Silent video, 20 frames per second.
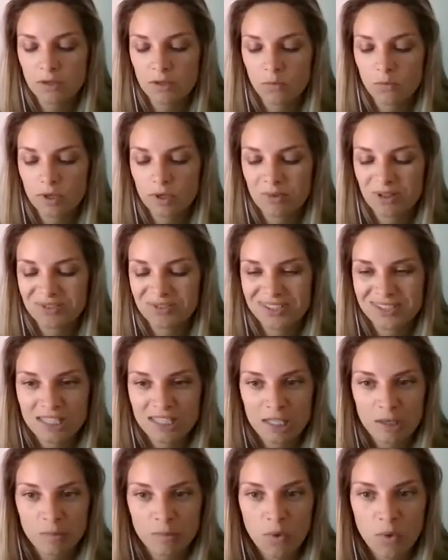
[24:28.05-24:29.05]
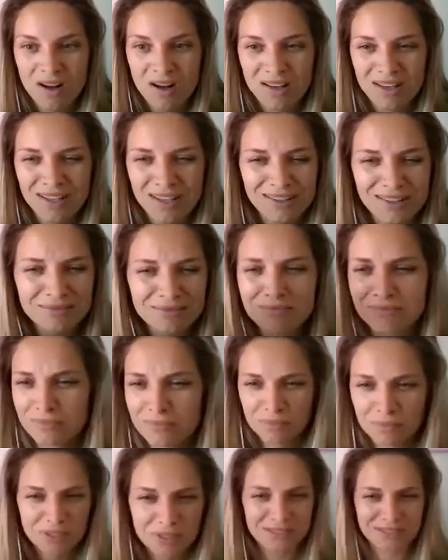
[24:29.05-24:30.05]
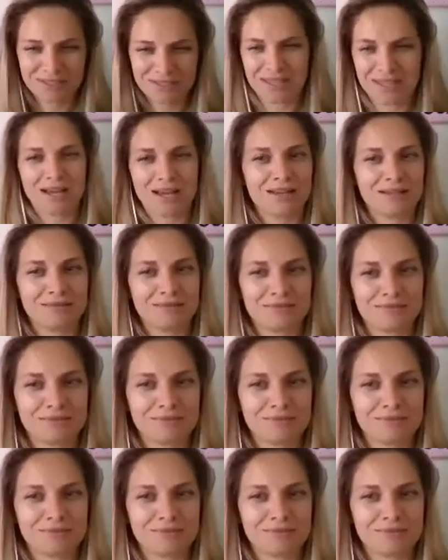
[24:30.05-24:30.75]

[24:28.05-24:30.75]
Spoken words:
What about sleepwalking? What is that?